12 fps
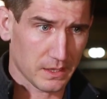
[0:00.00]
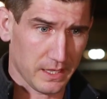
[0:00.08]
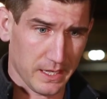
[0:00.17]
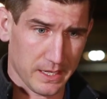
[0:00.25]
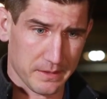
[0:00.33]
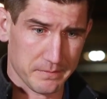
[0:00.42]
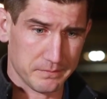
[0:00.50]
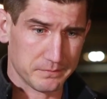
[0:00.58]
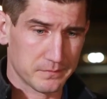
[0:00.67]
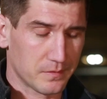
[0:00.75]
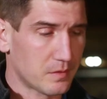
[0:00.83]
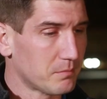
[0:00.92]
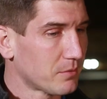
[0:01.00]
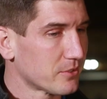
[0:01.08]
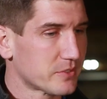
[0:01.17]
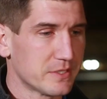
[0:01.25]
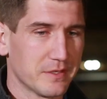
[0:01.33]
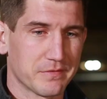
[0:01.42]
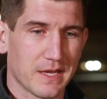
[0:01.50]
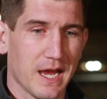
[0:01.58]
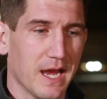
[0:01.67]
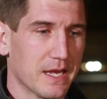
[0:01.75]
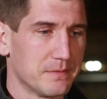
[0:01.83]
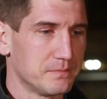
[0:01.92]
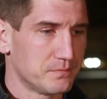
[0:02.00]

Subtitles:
And the mercy of God,